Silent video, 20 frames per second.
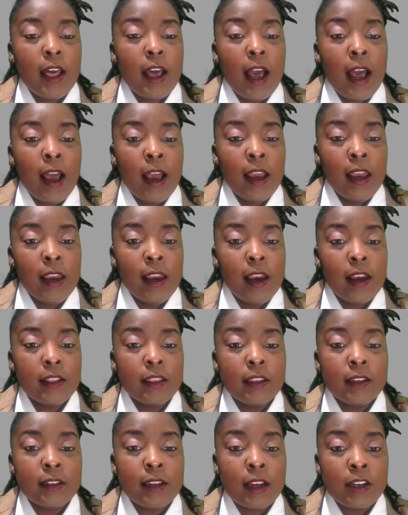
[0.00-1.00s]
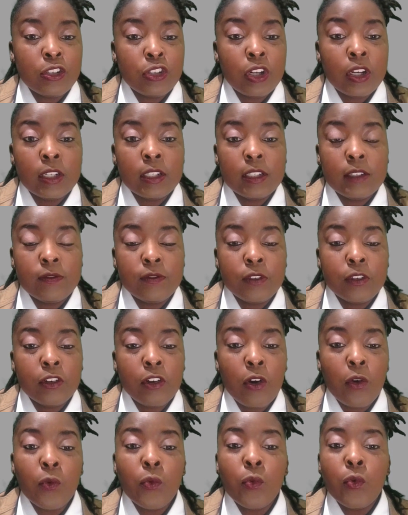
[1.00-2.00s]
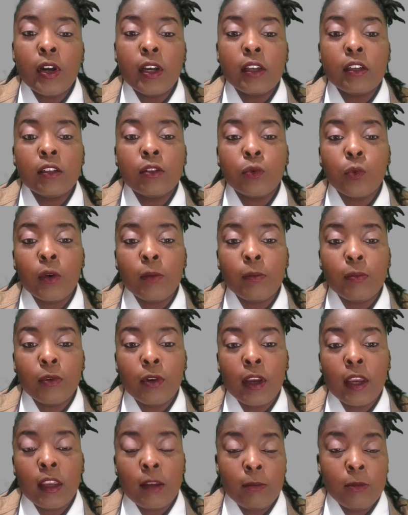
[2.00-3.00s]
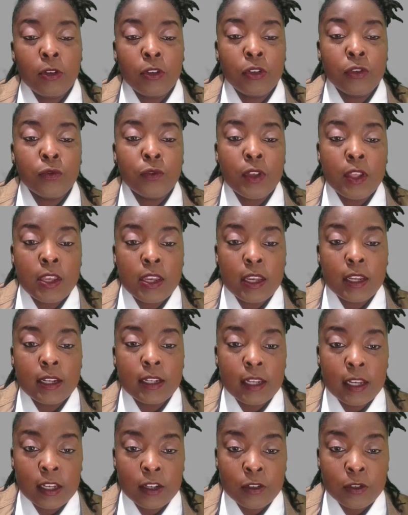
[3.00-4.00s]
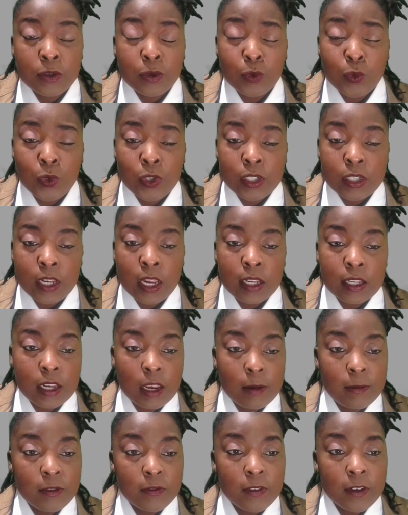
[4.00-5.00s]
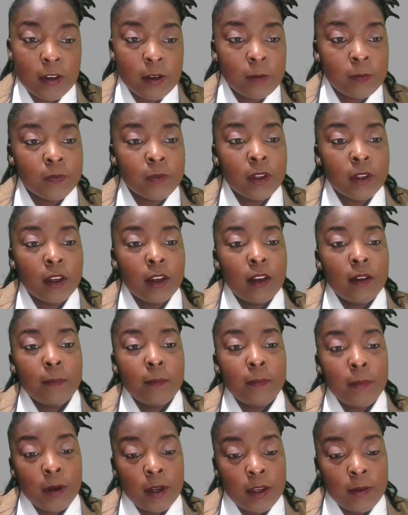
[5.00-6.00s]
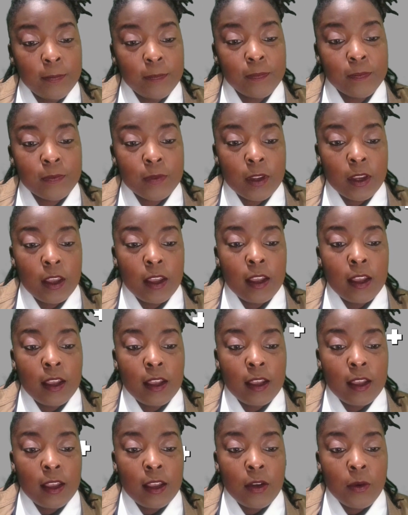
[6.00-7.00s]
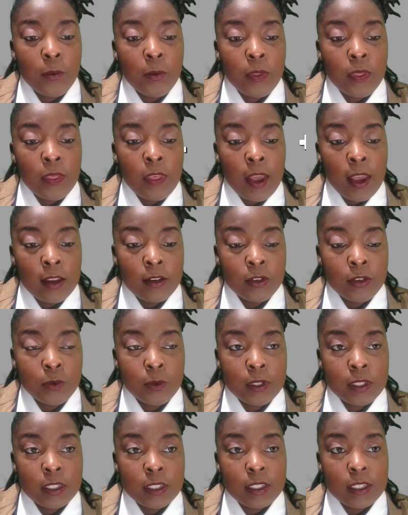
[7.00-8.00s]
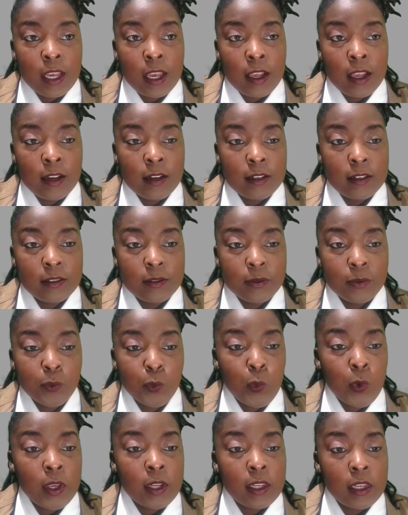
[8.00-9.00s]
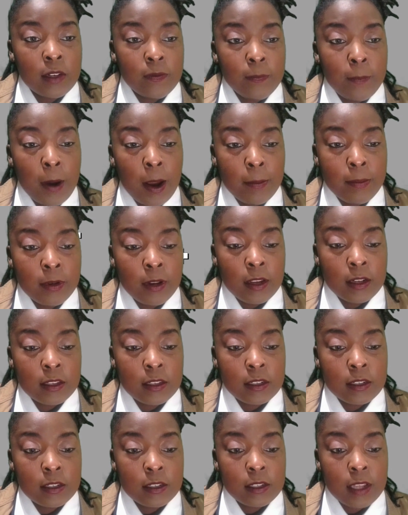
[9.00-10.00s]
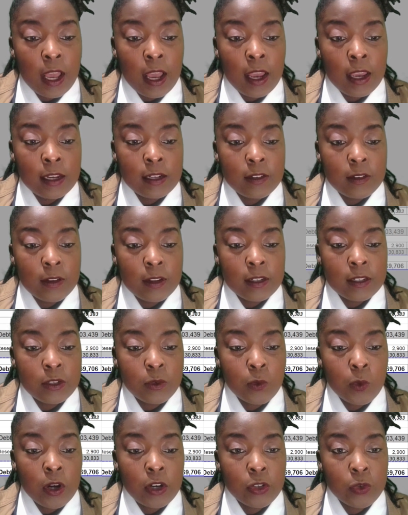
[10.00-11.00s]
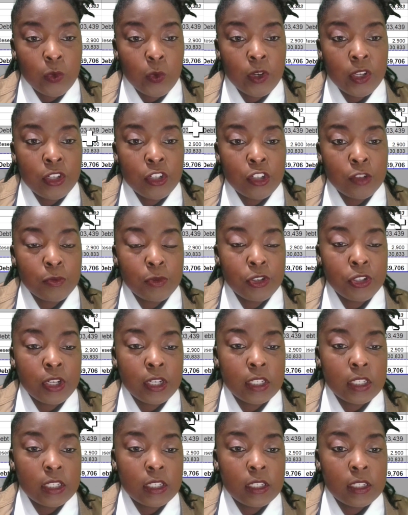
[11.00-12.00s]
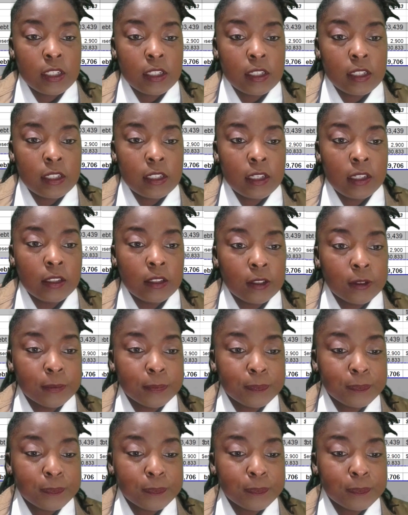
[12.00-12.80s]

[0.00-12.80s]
I have to digest and figure out what is 1.8 million really entails and where that's coming from. But with that doing said, we did populate this side, so let's see what our 20 years projection is.